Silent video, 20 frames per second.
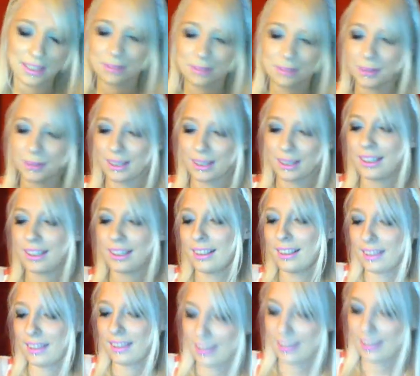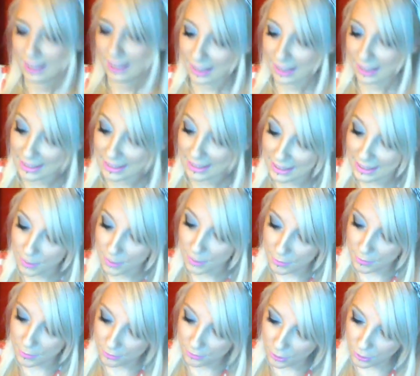And I skipped a few pages, so
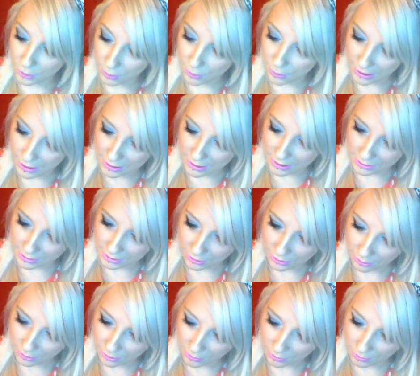let me find